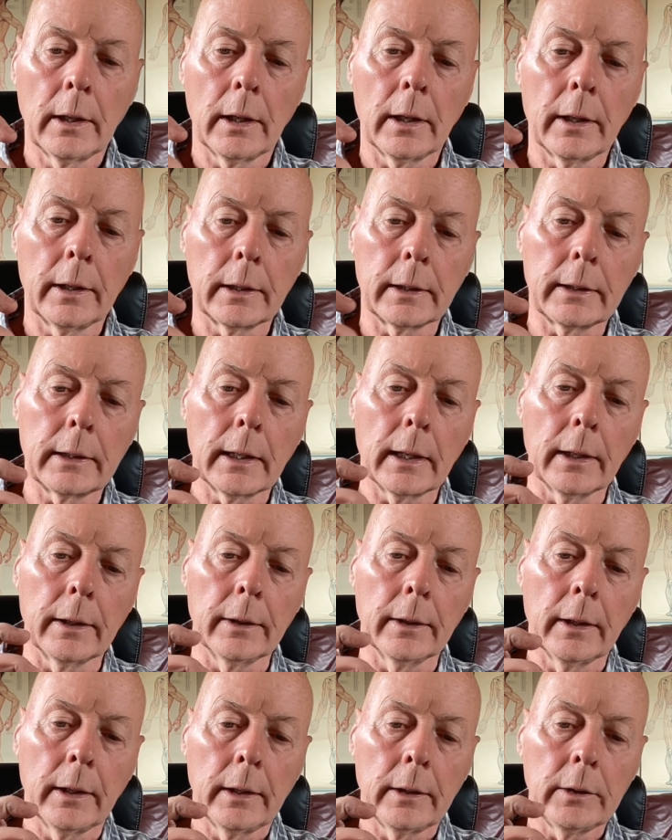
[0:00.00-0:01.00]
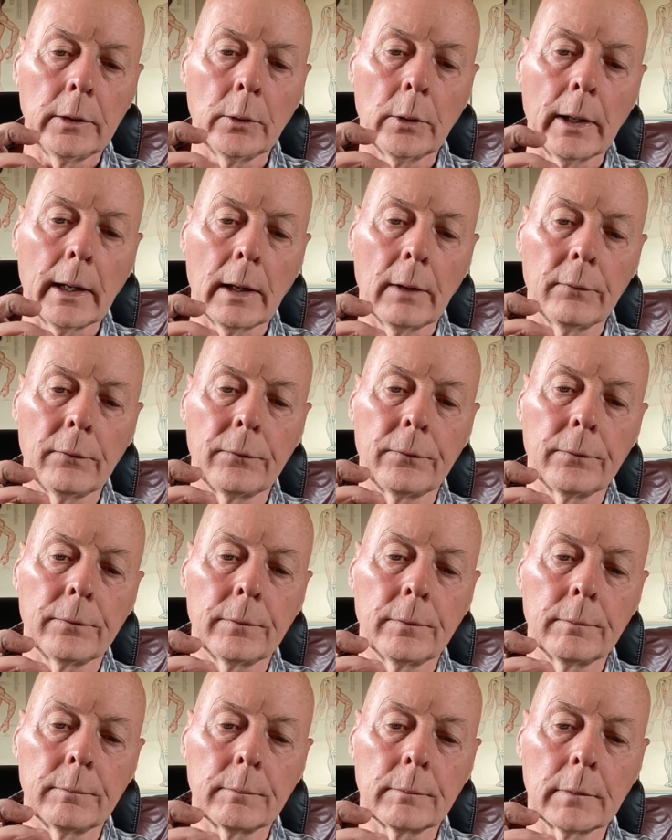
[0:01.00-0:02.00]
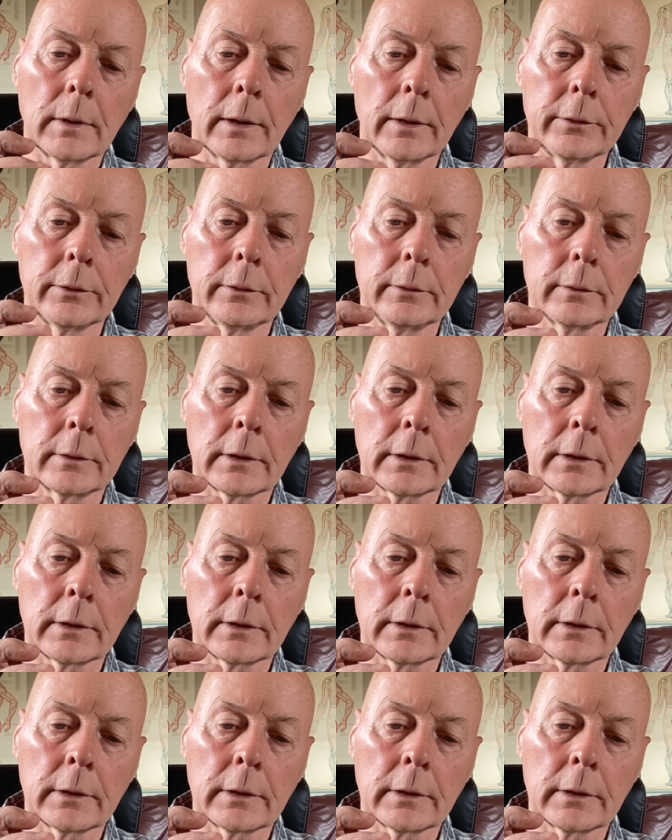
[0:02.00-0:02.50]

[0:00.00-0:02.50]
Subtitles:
And again, you have a